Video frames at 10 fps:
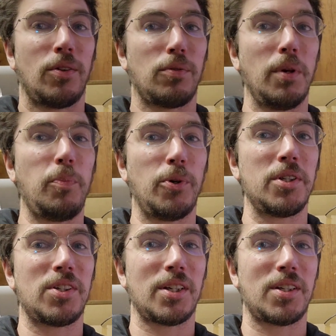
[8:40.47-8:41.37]

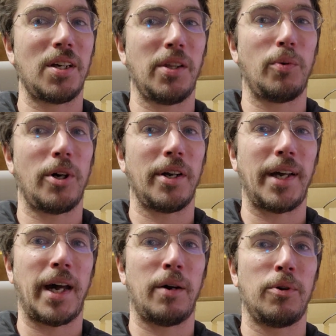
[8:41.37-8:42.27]
3.6 kilowatt
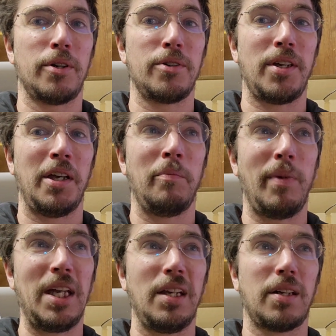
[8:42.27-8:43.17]
hours in
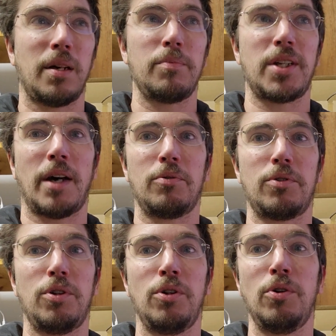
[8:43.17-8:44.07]
Maine comes out
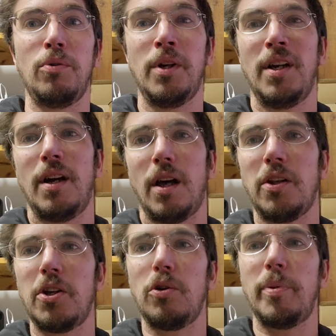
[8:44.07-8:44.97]
to a
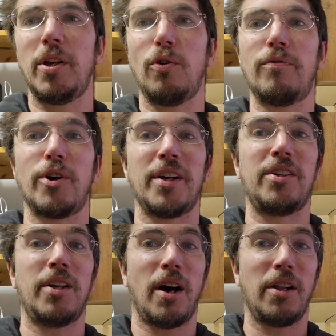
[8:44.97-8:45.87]
little bit over
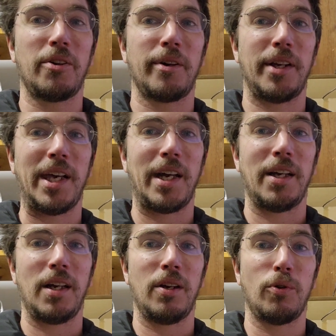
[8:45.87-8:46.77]
$1 a
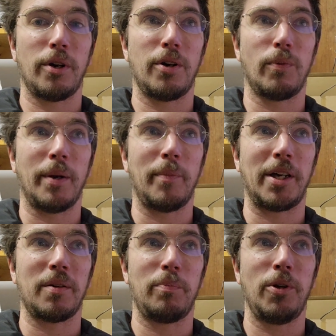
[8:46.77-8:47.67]
day in order to run my
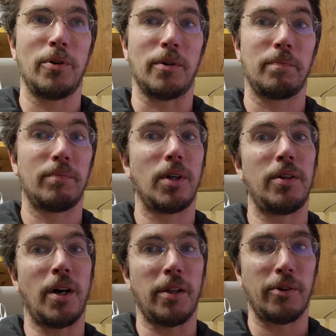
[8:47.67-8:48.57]
computer.
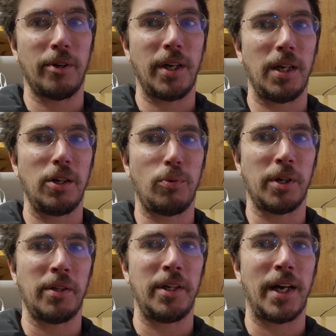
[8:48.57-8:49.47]
$1 a day
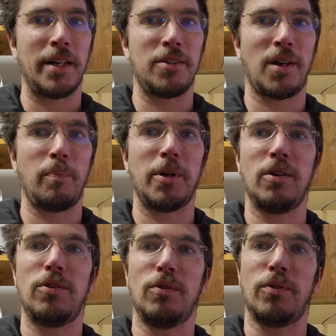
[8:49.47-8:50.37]
quickly adds up
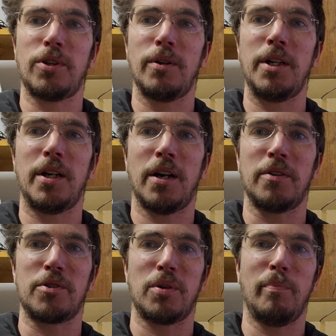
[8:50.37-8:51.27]
into
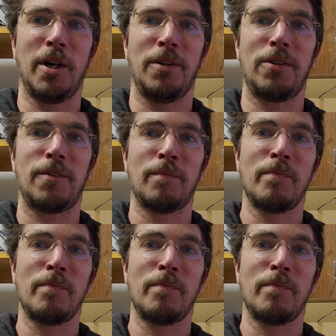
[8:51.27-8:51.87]
$30 a month.